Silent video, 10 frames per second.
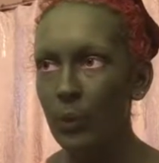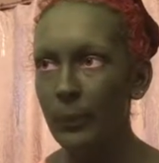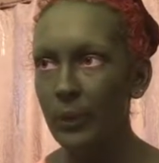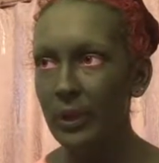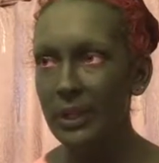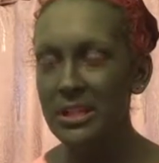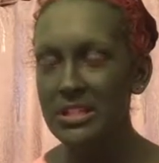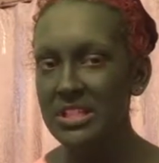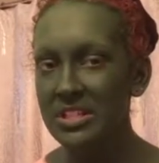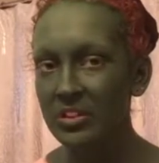more like a
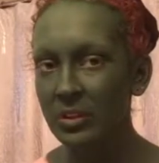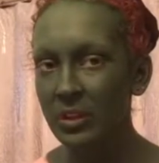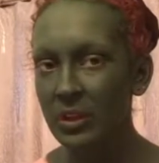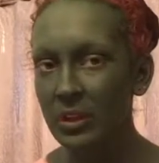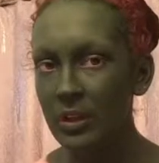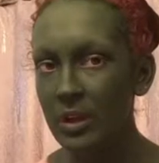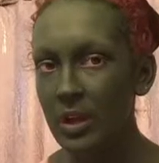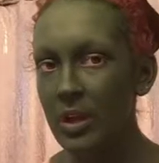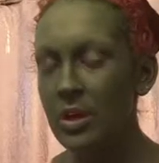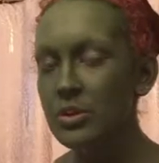teal.
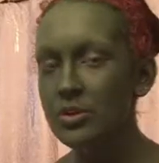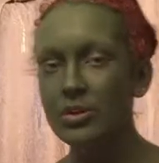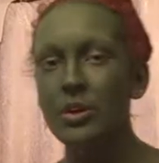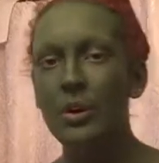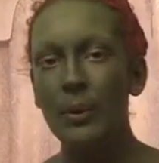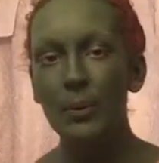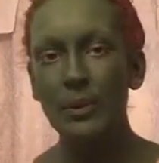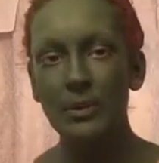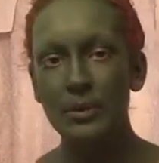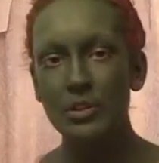So I'm going
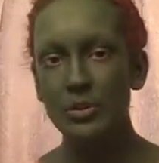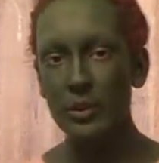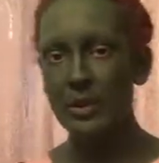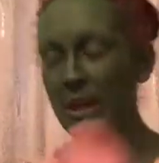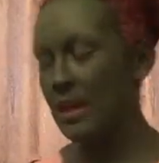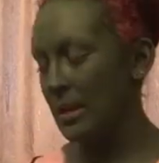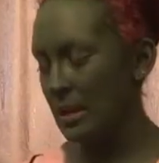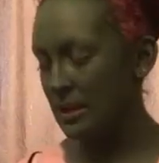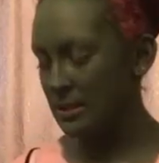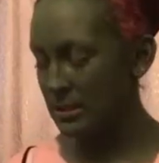to be doing that
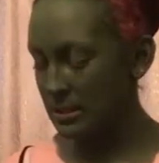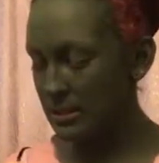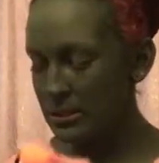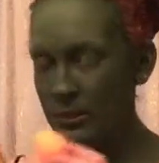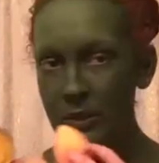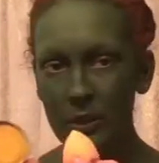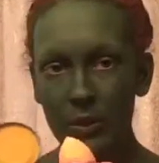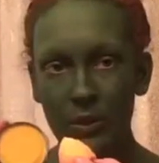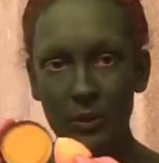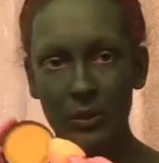next
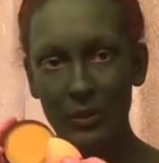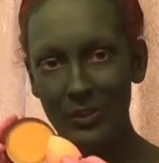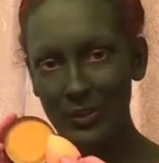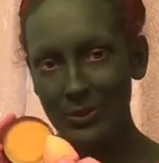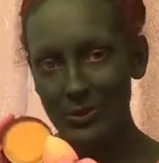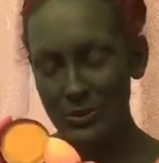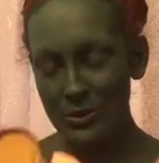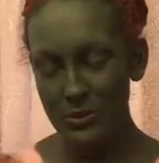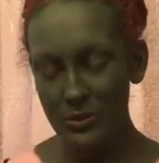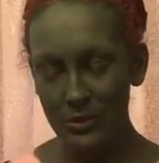with this.
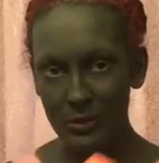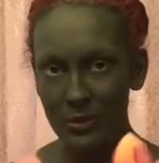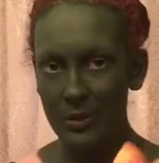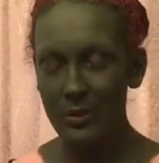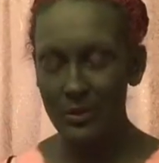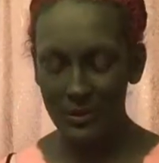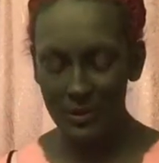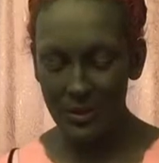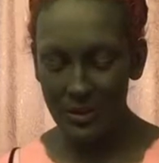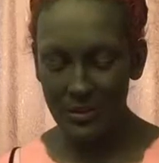
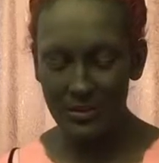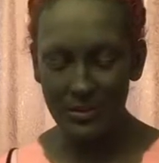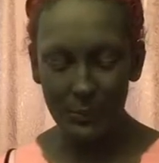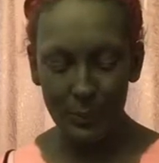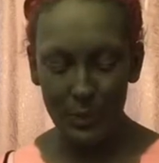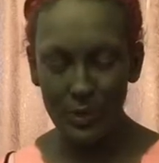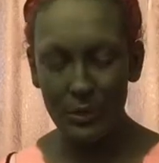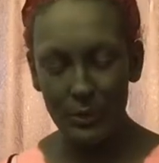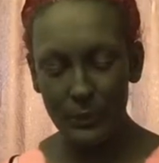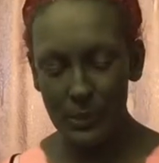This is a brand
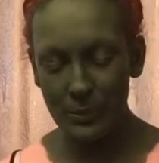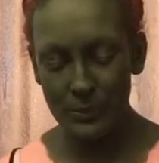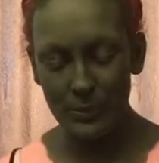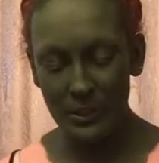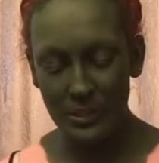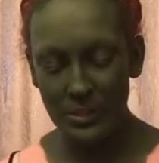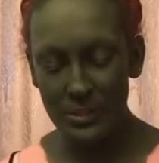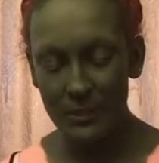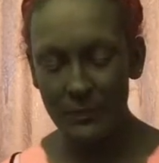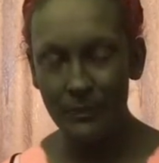new makeup sponge.
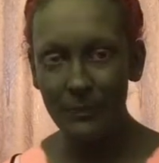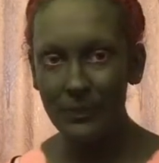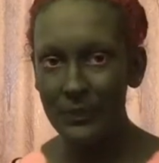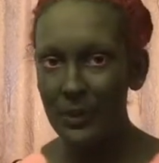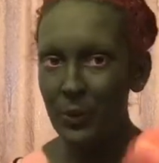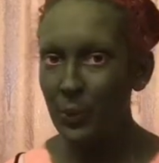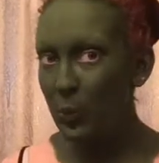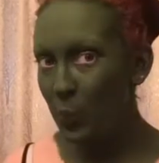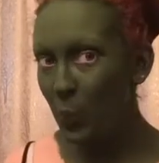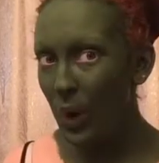
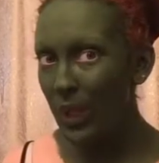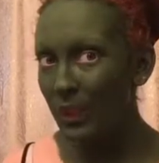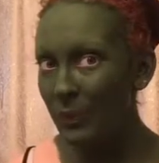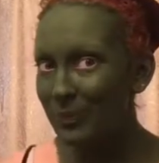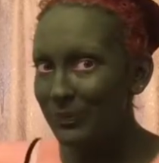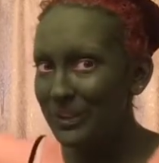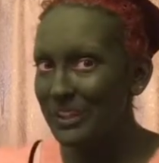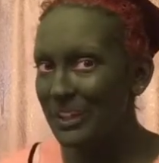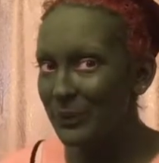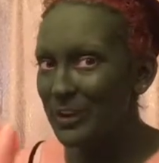Well,
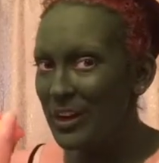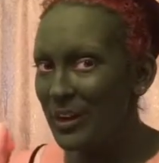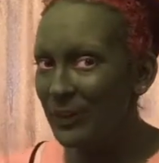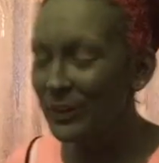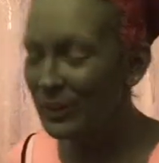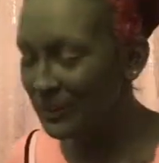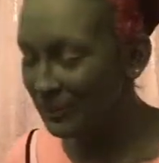here we go.